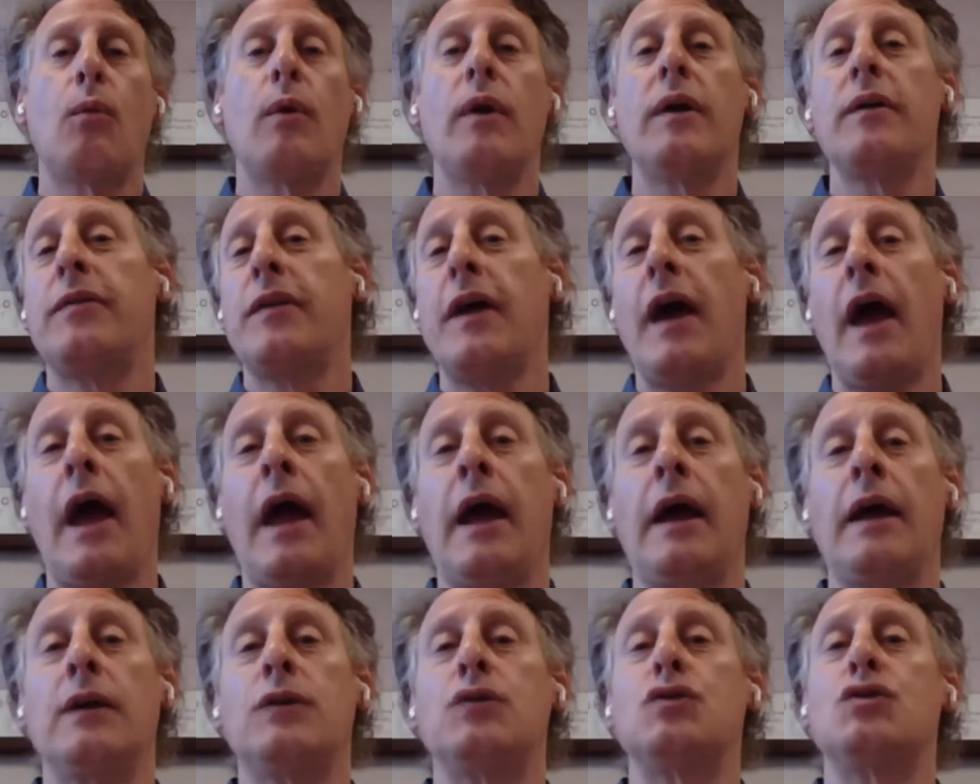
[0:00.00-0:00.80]
With
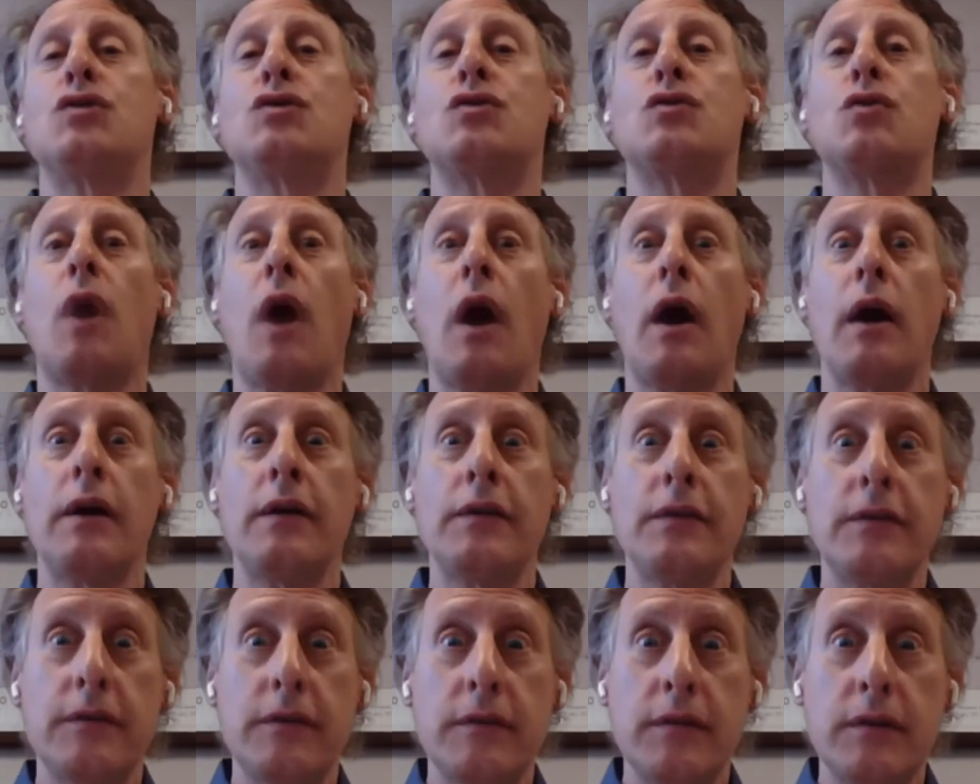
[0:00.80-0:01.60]
a
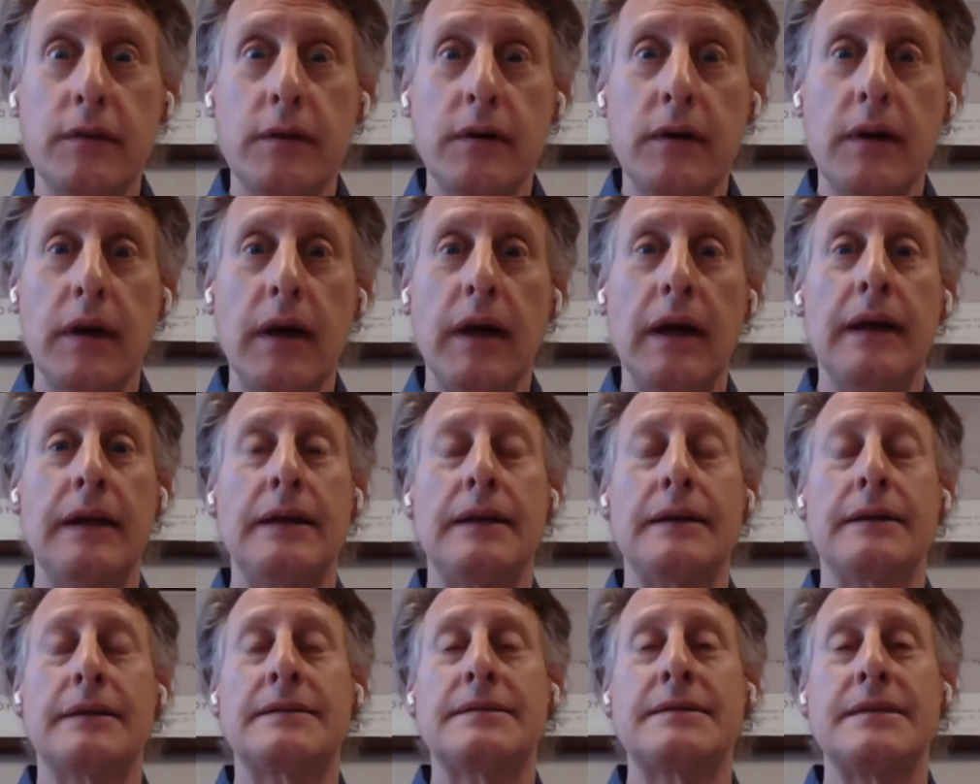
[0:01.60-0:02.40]
trust,
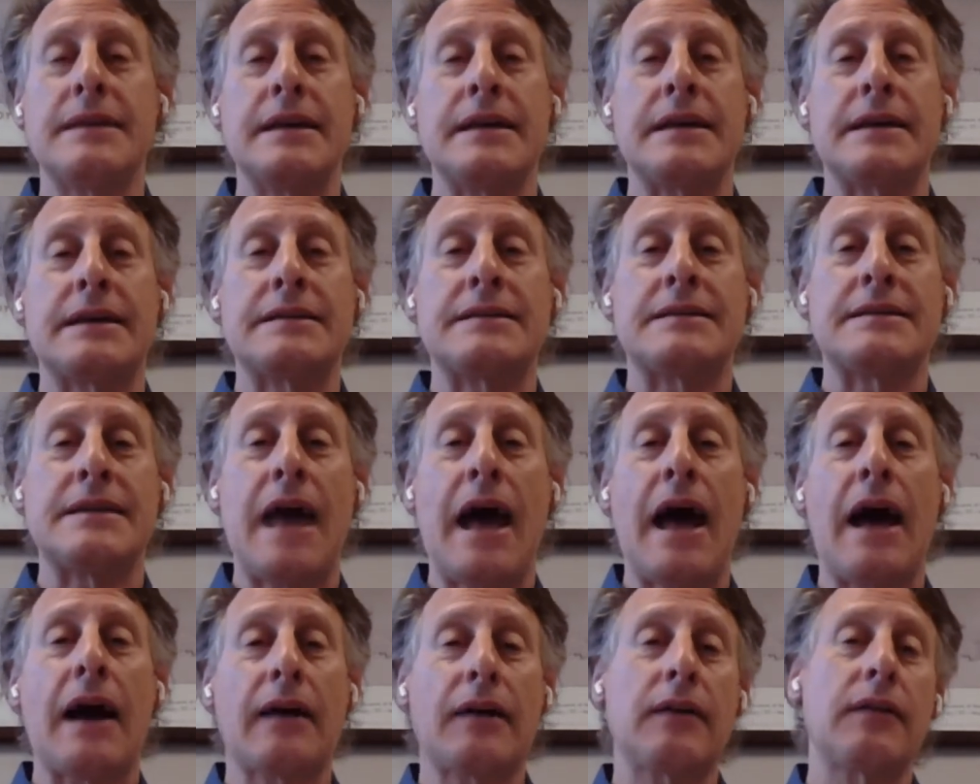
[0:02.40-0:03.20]
it is
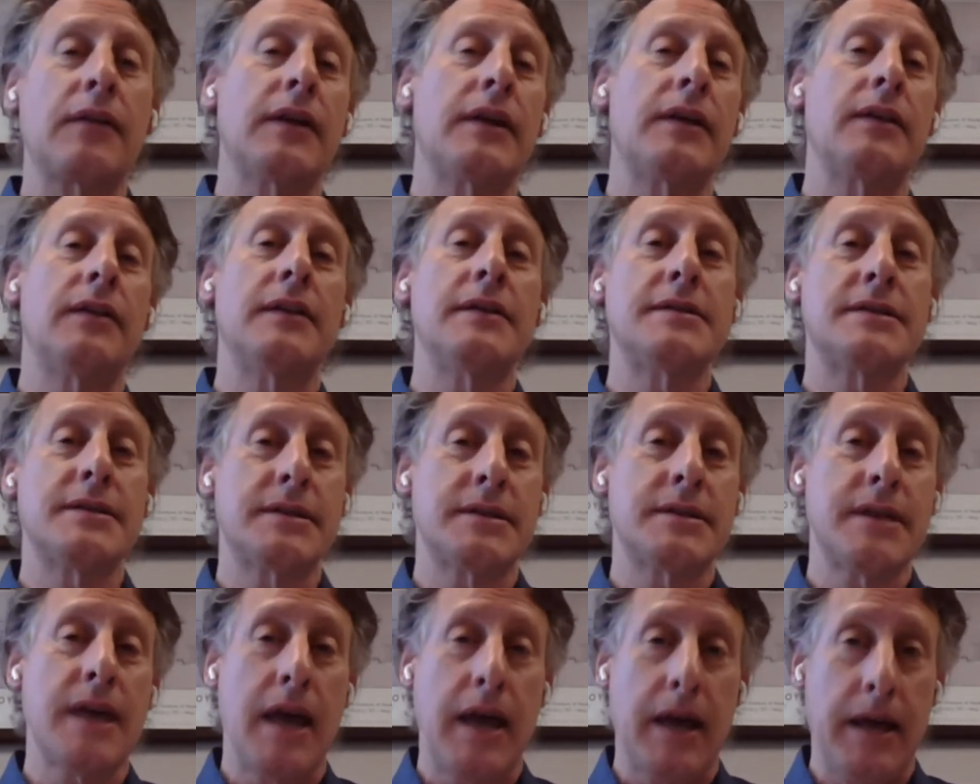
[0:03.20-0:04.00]
exactly the
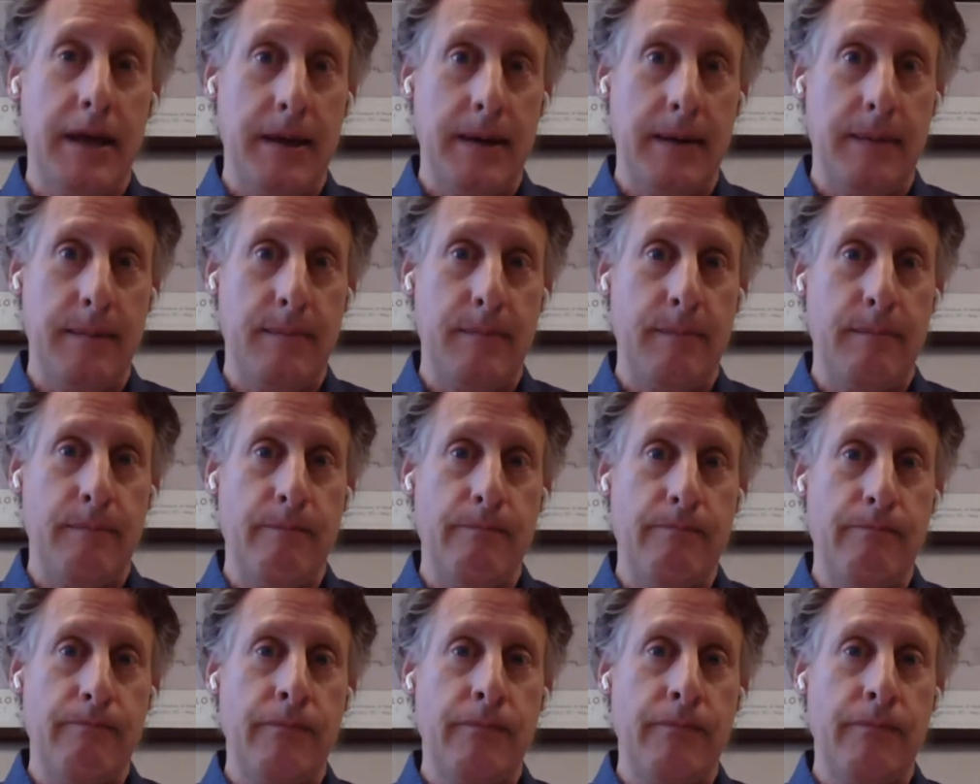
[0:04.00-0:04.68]
same.